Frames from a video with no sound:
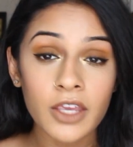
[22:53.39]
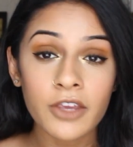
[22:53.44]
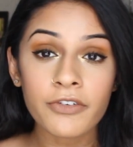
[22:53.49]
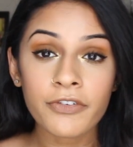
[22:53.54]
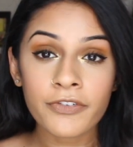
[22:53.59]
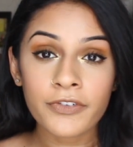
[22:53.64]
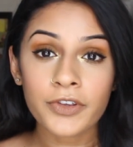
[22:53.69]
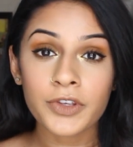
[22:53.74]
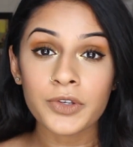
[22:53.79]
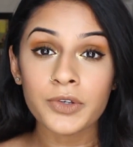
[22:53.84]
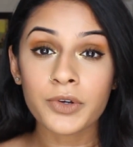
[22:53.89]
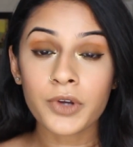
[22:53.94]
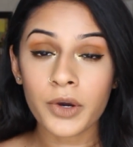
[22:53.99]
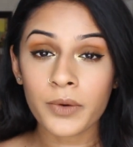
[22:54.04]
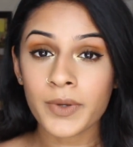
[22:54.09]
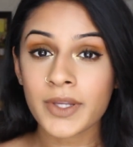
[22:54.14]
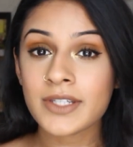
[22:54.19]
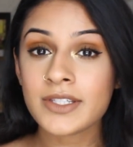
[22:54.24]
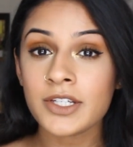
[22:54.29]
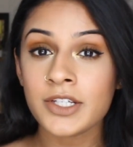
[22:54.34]
If you
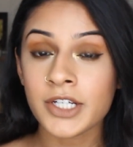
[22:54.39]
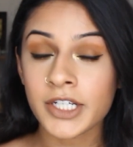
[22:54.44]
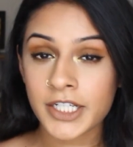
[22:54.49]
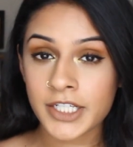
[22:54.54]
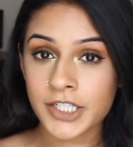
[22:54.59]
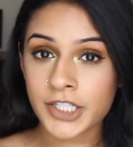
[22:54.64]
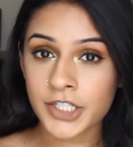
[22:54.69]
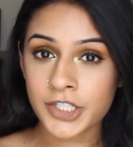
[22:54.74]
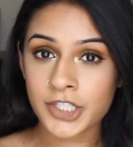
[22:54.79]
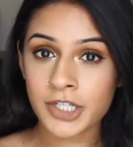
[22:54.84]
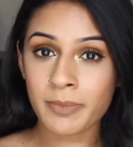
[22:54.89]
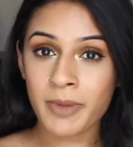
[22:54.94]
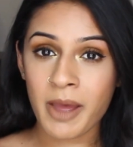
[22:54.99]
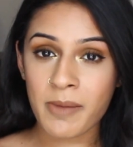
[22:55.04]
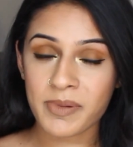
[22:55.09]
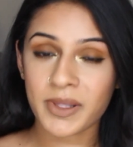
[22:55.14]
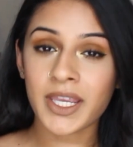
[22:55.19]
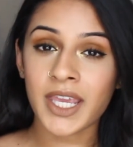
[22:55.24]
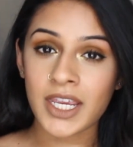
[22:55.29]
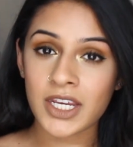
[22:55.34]
go into your internship
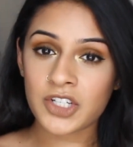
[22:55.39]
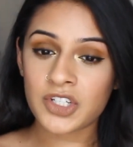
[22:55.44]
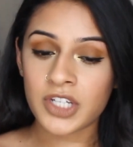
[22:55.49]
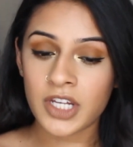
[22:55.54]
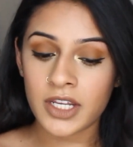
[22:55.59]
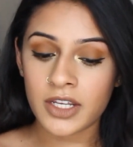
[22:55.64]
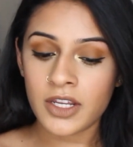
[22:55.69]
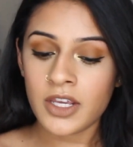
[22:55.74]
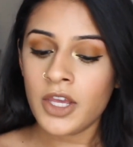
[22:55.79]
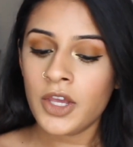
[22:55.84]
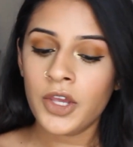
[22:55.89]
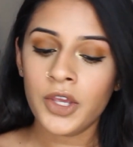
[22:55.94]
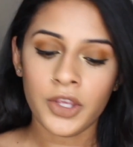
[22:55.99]
application,